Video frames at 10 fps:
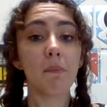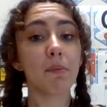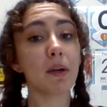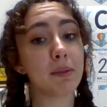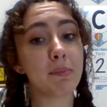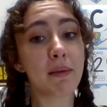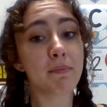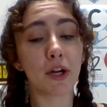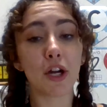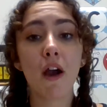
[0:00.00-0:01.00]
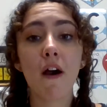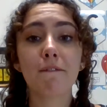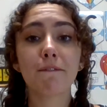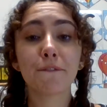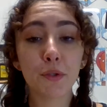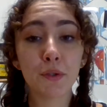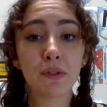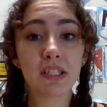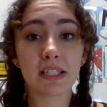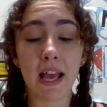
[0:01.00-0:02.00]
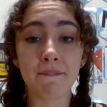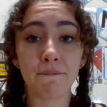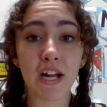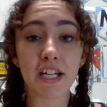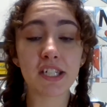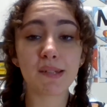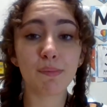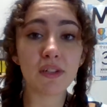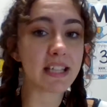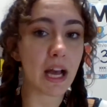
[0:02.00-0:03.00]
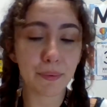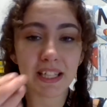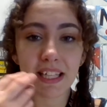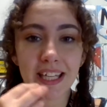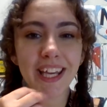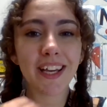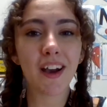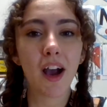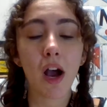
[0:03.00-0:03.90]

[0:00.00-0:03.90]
But remember, fruits and vegetables that we eat